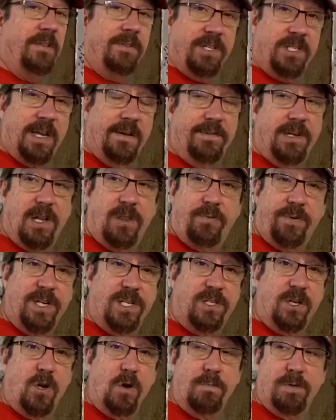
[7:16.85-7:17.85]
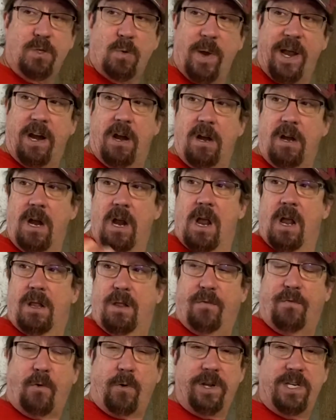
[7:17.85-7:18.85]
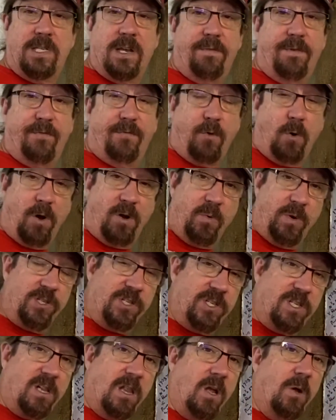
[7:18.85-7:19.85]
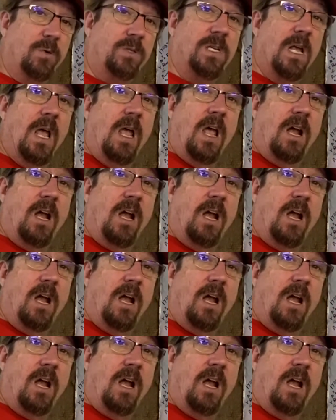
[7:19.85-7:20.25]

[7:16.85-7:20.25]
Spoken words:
the 73 Scoop Swinger, the 47 Ford, which is closed.